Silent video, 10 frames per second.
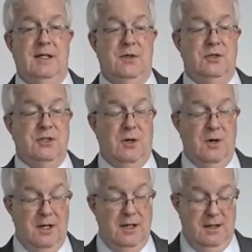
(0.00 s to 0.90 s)
you
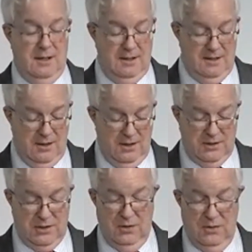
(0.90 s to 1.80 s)
started a
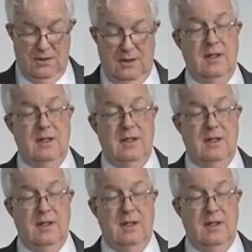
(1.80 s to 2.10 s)
lawsuit,